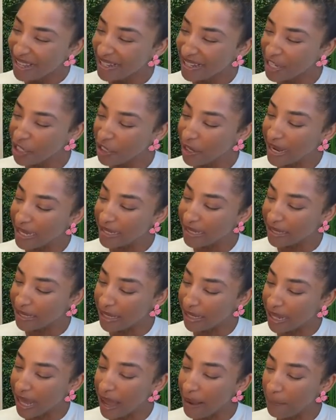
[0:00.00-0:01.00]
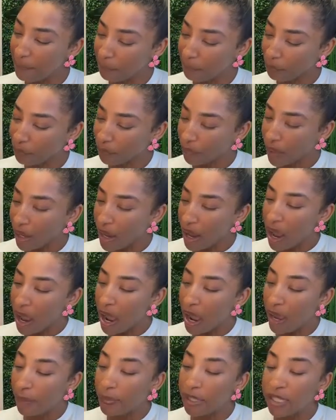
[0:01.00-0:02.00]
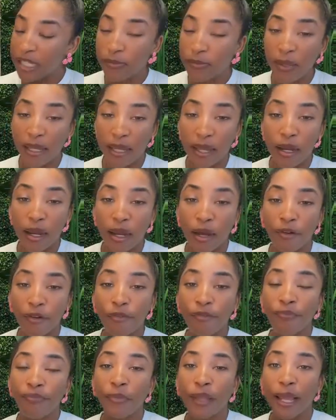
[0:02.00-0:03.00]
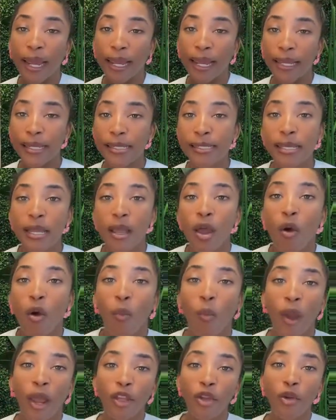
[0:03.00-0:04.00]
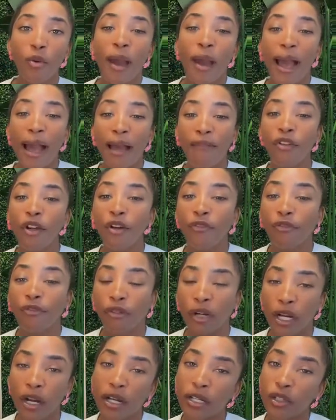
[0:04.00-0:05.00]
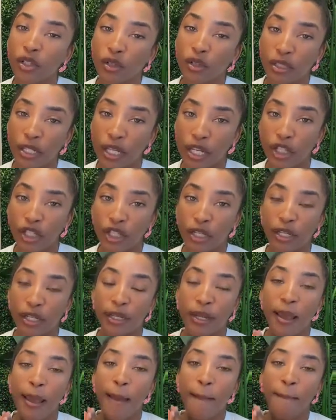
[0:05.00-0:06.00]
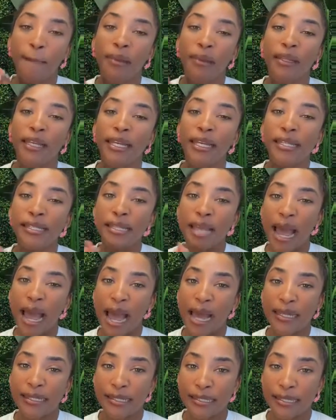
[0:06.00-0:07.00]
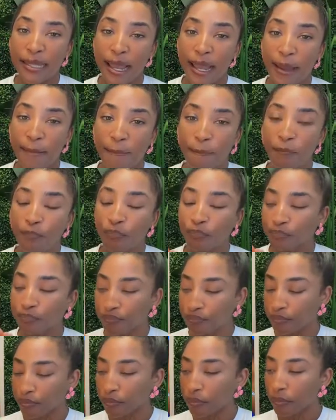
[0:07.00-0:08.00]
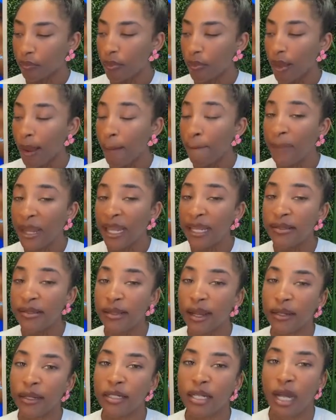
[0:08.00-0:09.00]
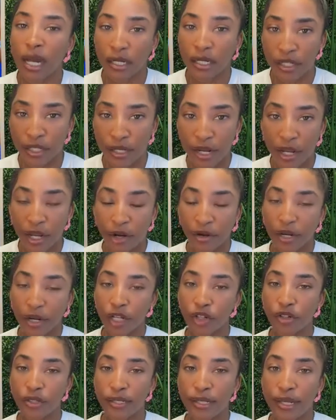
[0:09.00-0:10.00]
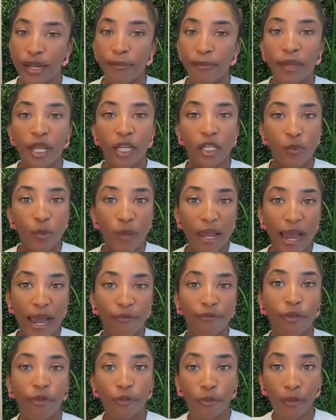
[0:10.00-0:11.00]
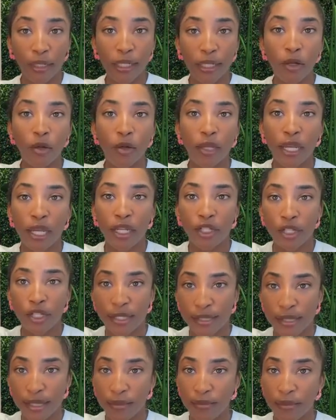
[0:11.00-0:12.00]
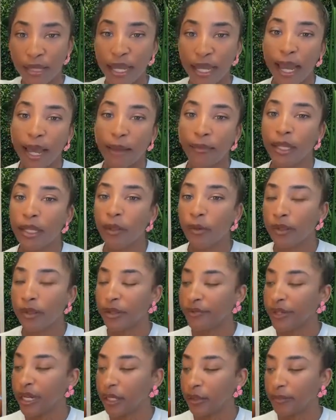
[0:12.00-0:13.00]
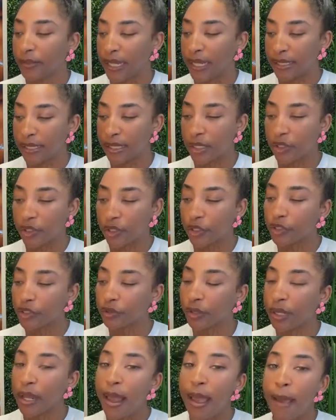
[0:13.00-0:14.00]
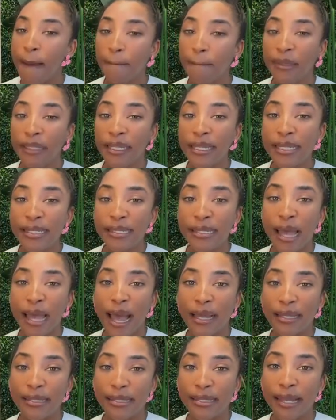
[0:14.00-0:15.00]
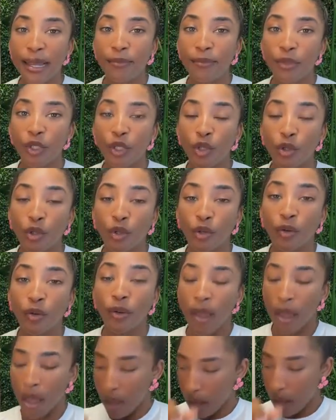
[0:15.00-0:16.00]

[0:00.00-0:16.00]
Did you guys see that? Speaking of, guys, when you have your free consultation, please ask them based on the doctor that you're interested in, because we have 3 locations in Miami with Avana Plastic Surgery. Please ask them to